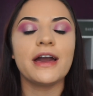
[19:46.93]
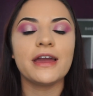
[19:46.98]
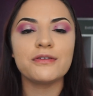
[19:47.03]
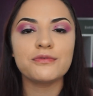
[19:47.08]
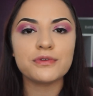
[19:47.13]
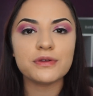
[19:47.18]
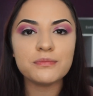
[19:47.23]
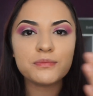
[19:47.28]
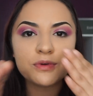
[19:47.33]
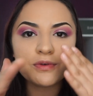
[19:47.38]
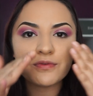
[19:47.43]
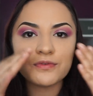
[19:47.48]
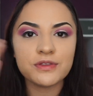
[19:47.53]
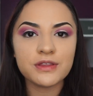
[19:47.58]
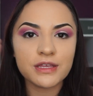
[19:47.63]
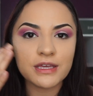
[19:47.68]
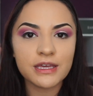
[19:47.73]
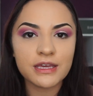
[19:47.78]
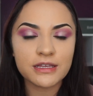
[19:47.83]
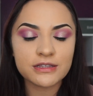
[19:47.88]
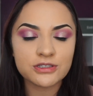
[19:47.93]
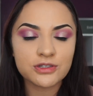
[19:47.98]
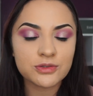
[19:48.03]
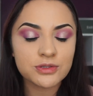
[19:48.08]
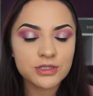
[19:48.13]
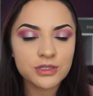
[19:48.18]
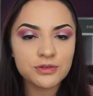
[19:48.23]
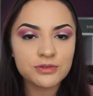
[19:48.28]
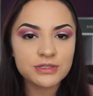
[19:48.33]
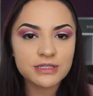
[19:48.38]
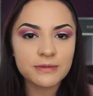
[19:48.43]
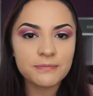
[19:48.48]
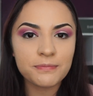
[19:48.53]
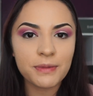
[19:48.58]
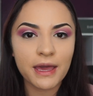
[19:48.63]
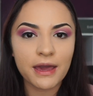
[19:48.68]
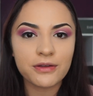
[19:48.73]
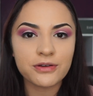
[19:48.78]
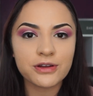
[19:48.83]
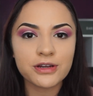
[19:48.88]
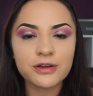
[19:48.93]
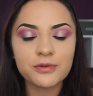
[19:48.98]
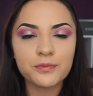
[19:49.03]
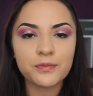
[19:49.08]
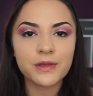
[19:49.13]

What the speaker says: I removed the translucent powder.